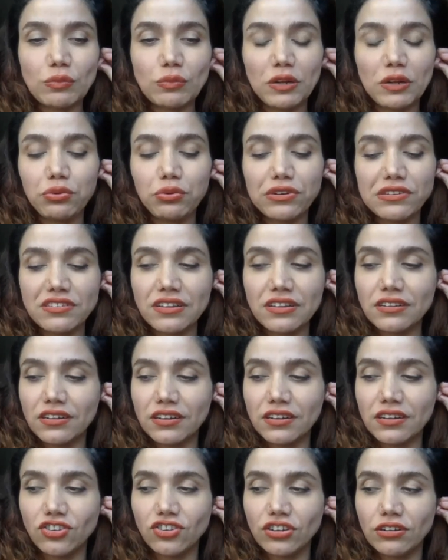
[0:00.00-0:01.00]
my
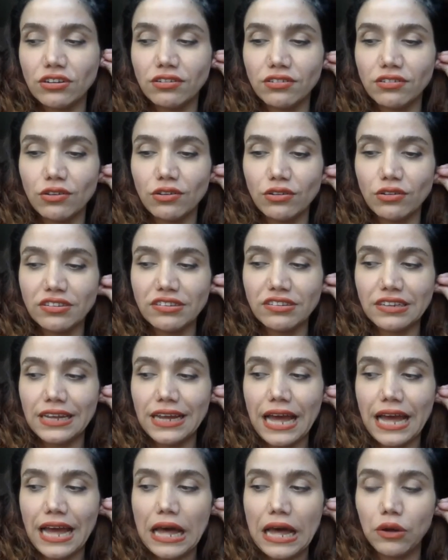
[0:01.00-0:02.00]
presentation, you'll see
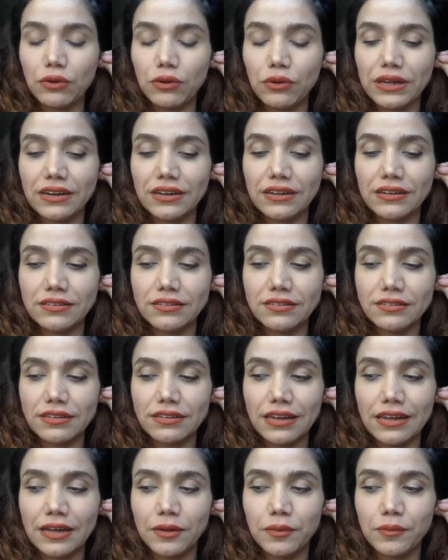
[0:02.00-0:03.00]
how it is
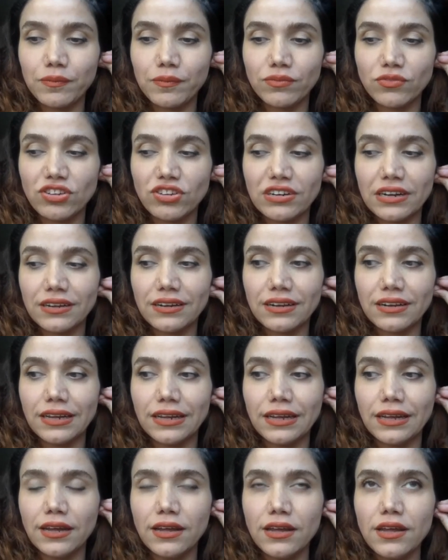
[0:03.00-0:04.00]

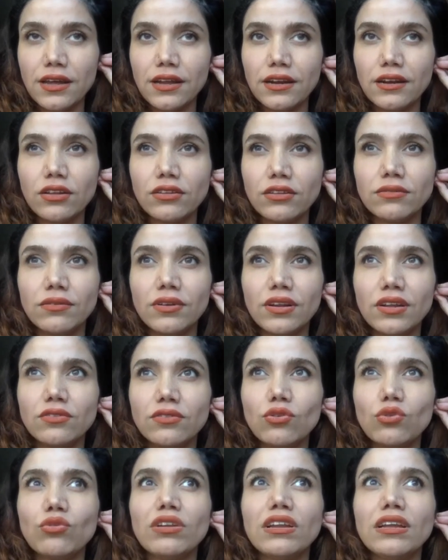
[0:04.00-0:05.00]
directly, not
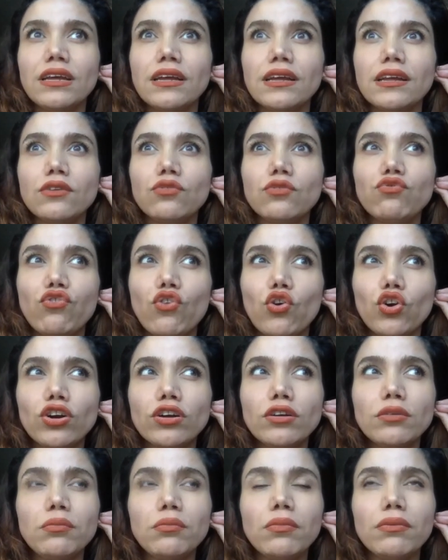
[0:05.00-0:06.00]
only in
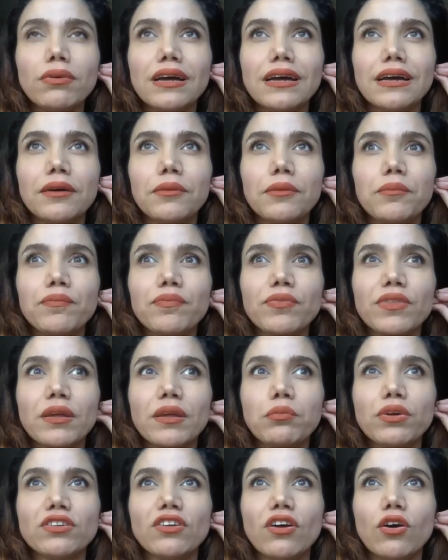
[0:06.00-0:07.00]
form,
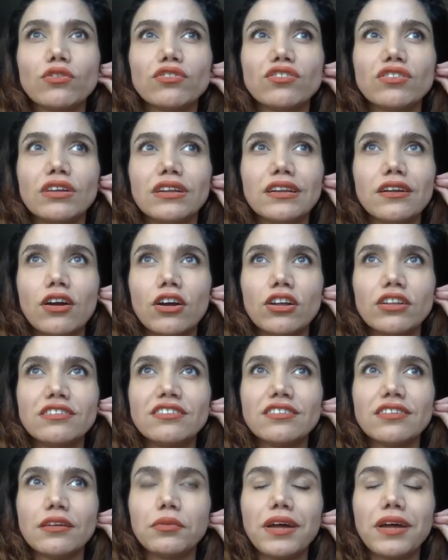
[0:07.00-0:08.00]
but also in
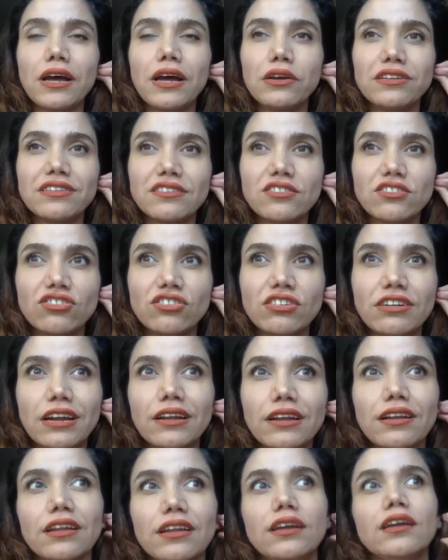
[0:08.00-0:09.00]
concept, how it's
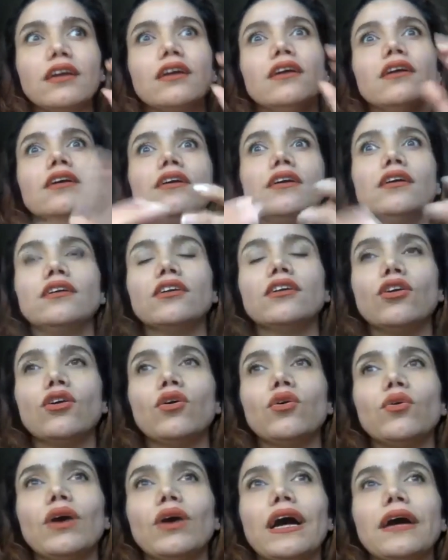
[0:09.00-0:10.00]
directly,
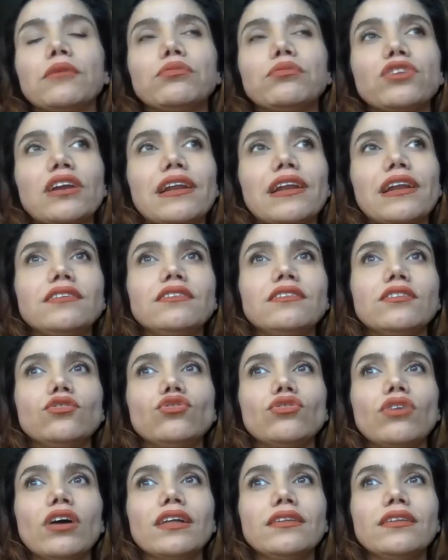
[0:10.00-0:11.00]
related
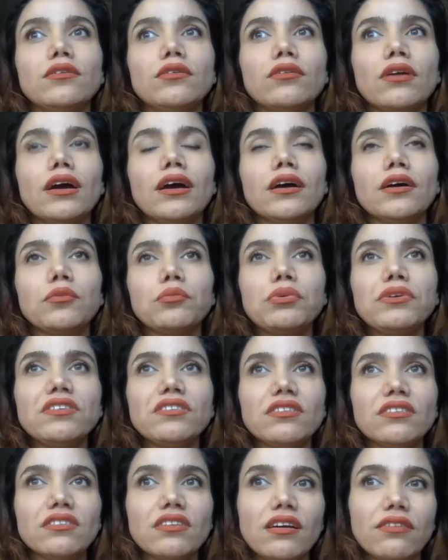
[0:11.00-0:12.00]
to other pieces